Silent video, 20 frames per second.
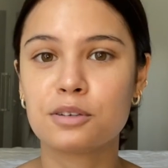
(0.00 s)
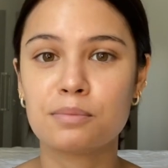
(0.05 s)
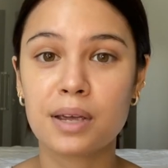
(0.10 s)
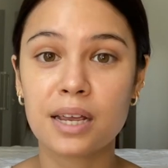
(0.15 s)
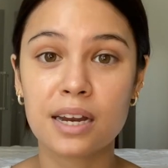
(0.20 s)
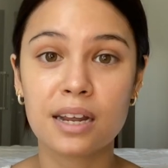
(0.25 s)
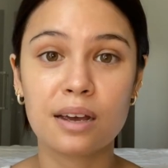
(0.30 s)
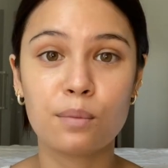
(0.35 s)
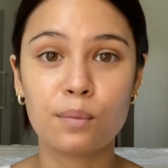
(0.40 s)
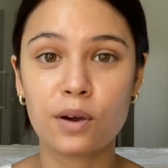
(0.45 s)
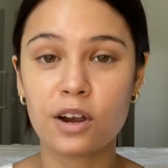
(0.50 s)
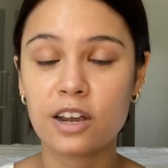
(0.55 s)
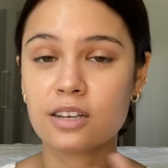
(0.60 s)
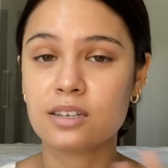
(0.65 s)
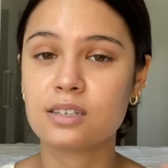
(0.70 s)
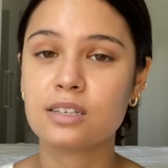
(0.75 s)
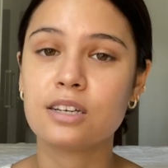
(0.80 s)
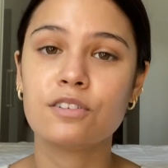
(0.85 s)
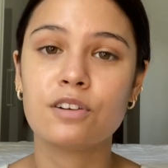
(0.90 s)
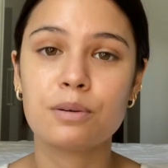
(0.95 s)
media wearing
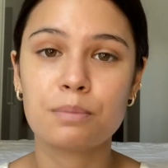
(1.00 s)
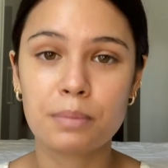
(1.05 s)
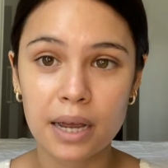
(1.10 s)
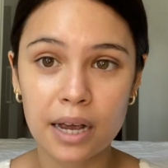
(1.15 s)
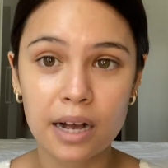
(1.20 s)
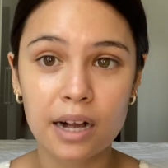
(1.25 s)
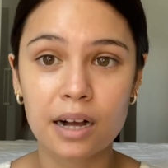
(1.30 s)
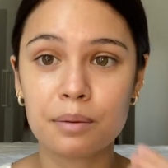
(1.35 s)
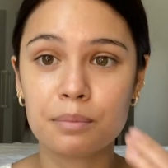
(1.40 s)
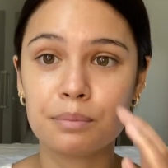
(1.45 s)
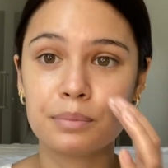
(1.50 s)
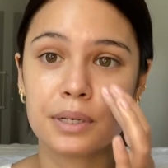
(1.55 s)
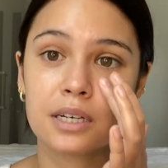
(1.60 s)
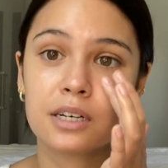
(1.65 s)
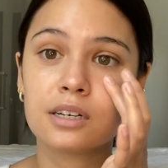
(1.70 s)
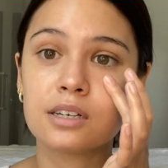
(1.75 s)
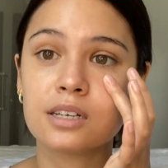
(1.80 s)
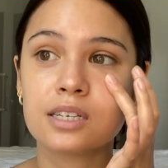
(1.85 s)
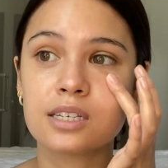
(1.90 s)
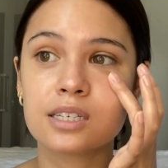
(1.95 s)
zero makeup,
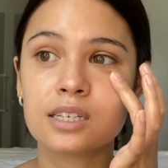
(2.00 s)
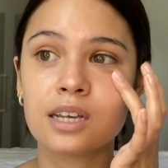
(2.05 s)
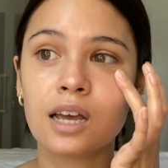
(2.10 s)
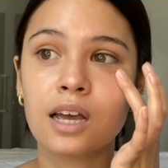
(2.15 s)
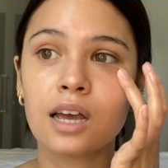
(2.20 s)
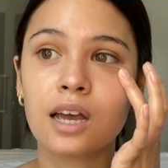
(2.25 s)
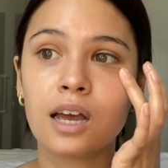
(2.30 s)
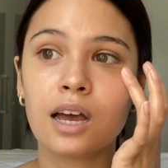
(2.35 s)
because